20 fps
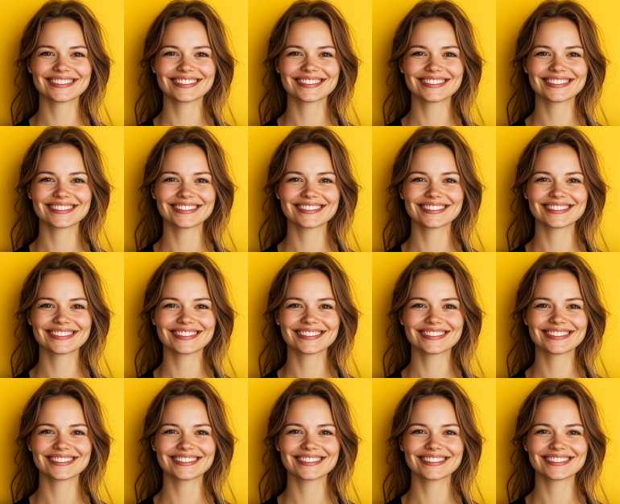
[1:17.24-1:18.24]

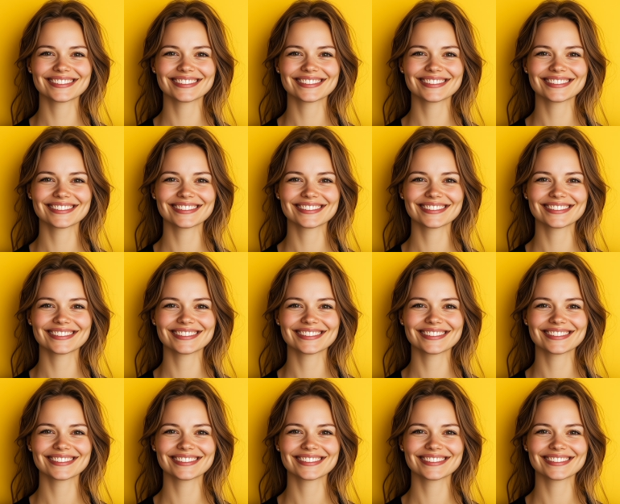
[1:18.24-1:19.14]
Nobody speaks.